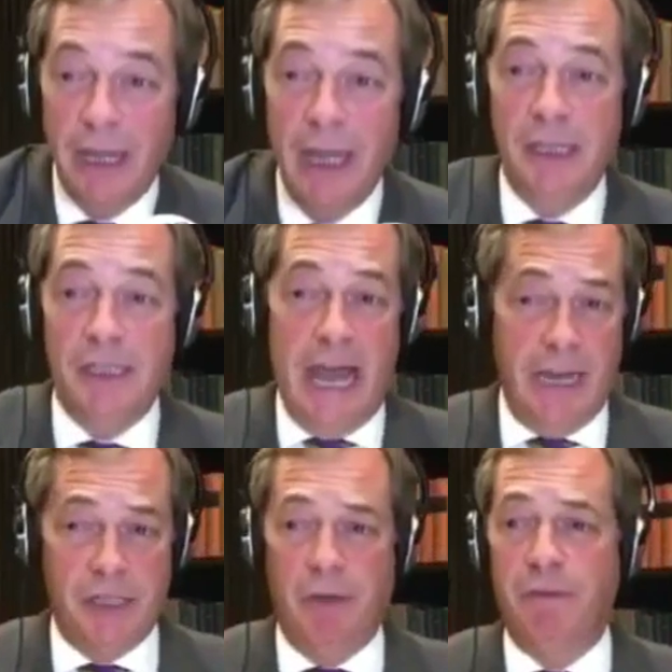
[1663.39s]

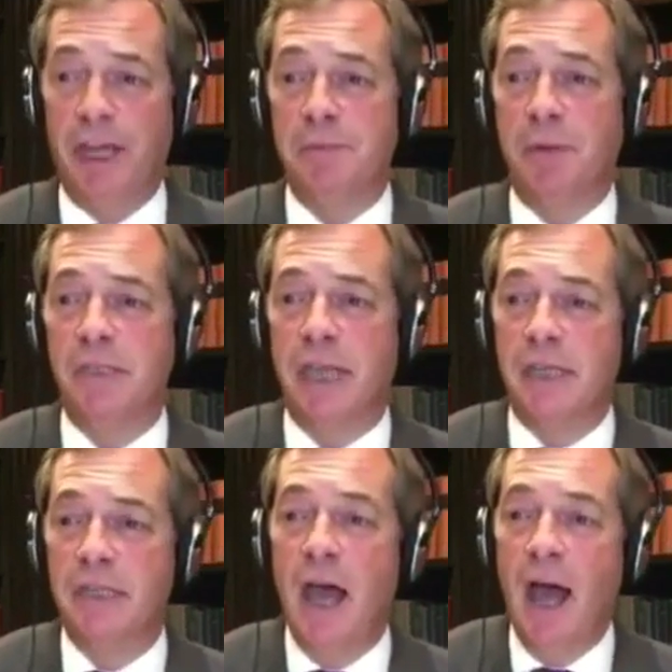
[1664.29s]
Tanis on Facebook
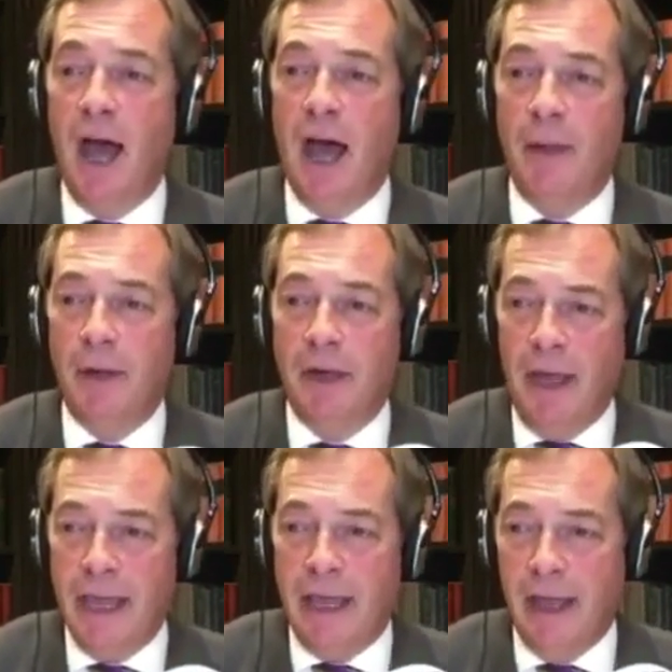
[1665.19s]
says, I would
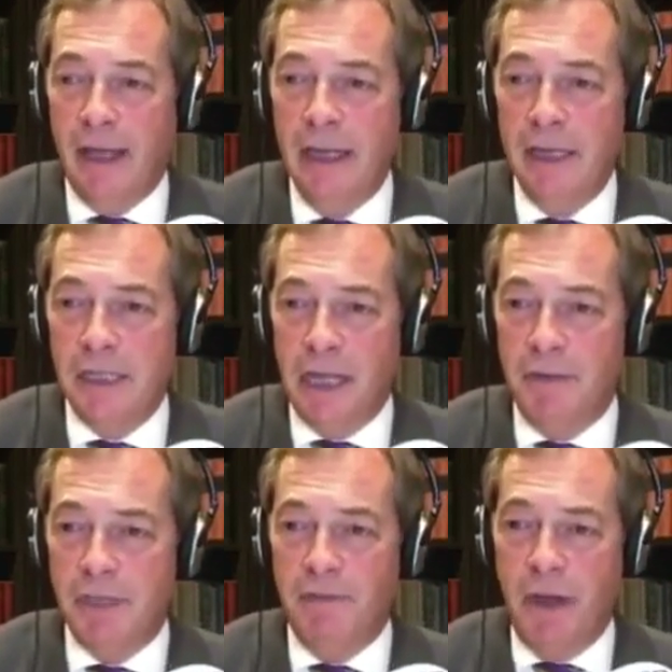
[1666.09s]
like her to give
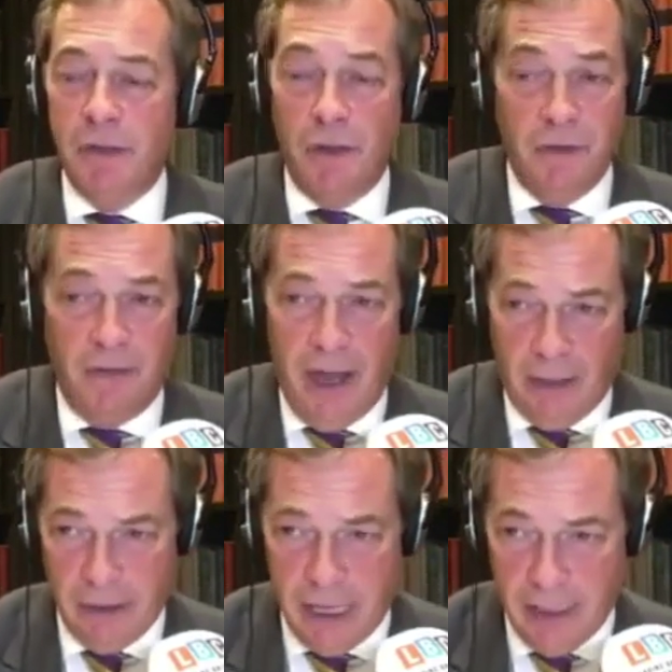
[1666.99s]
us a vote on the
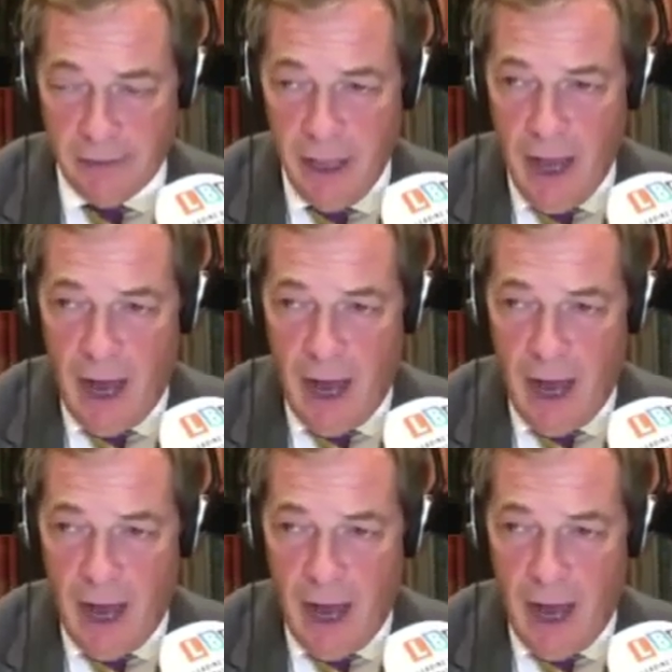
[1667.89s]
final deal.